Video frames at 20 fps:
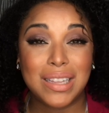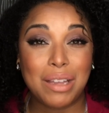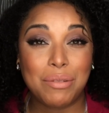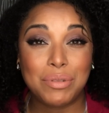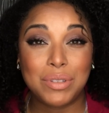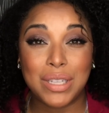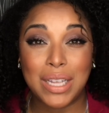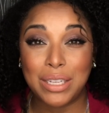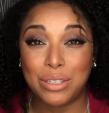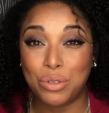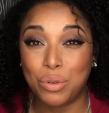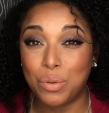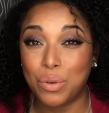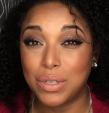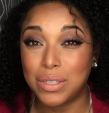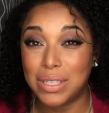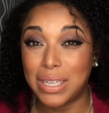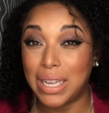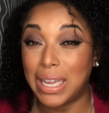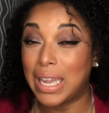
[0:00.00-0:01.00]
that was like
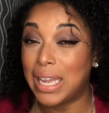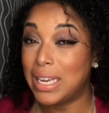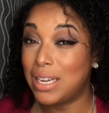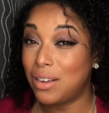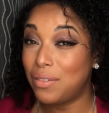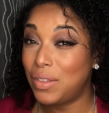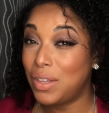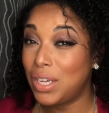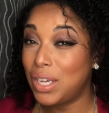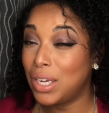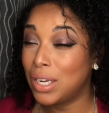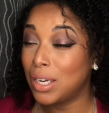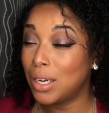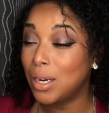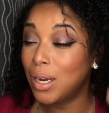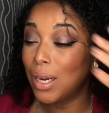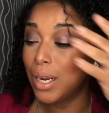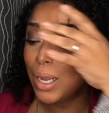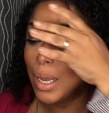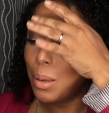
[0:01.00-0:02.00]
towards the end of the
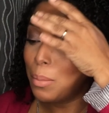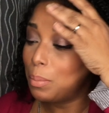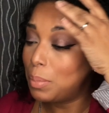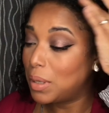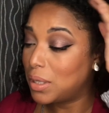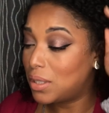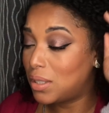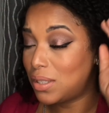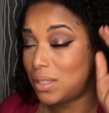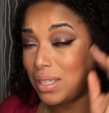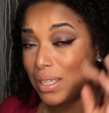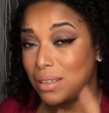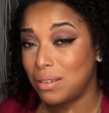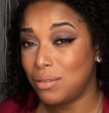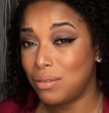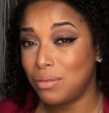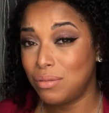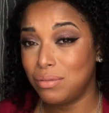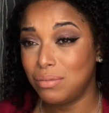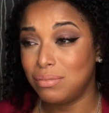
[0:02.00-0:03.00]
year, but
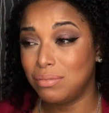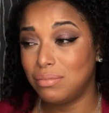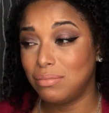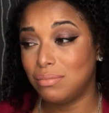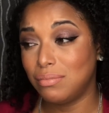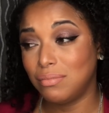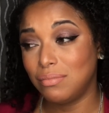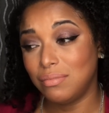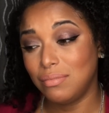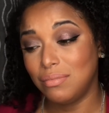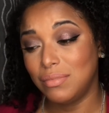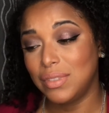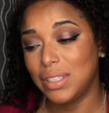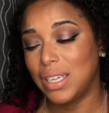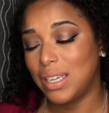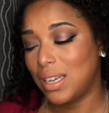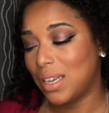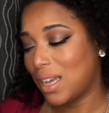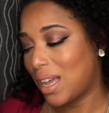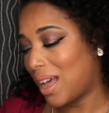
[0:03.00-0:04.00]
still,
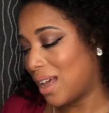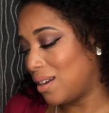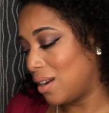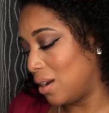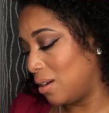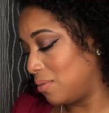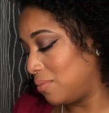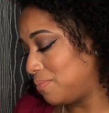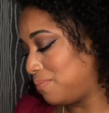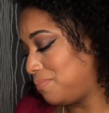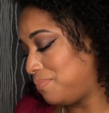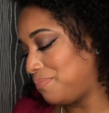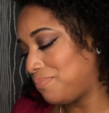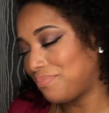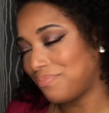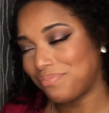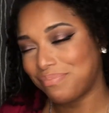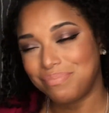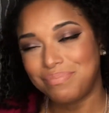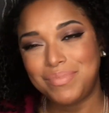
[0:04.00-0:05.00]
I know
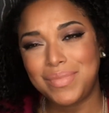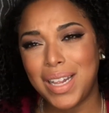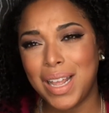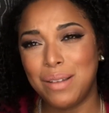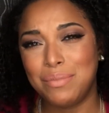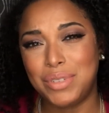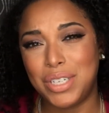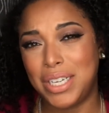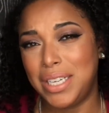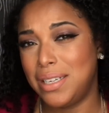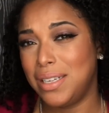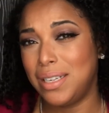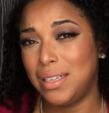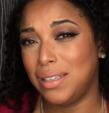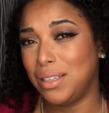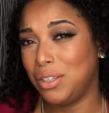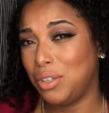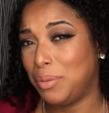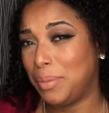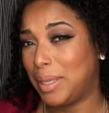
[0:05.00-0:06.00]
I'm cheating
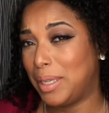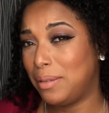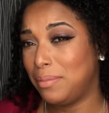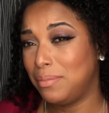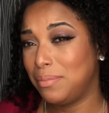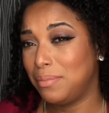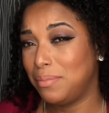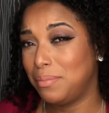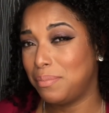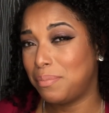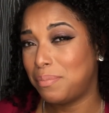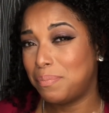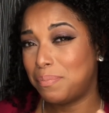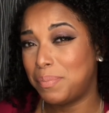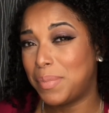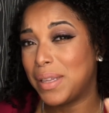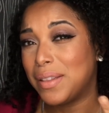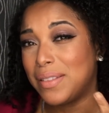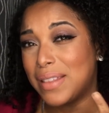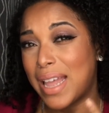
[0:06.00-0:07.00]
in a little bit,
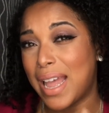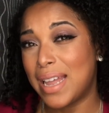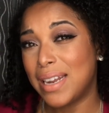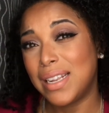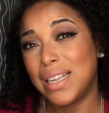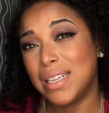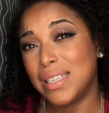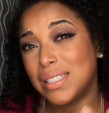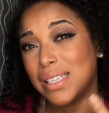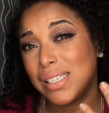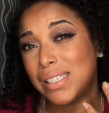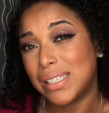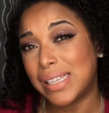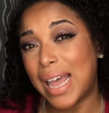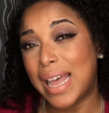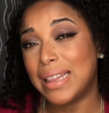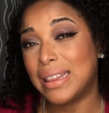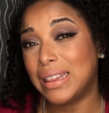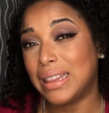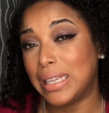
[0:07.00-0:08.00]
but that is a
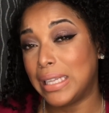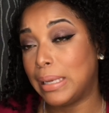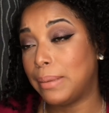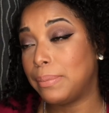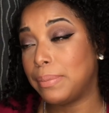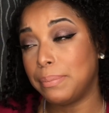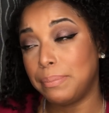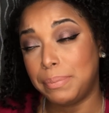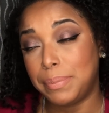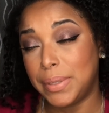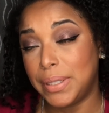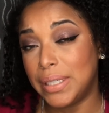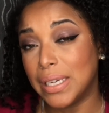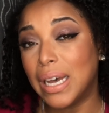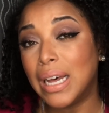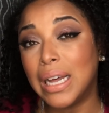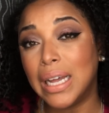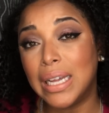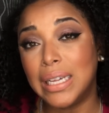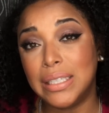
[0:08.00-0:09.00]
satin lip
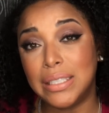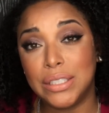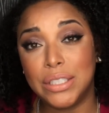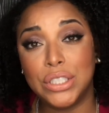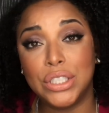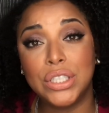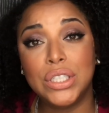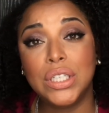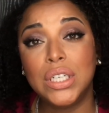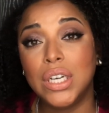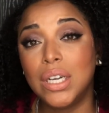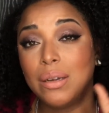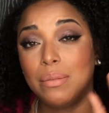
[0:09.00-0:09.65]
beyond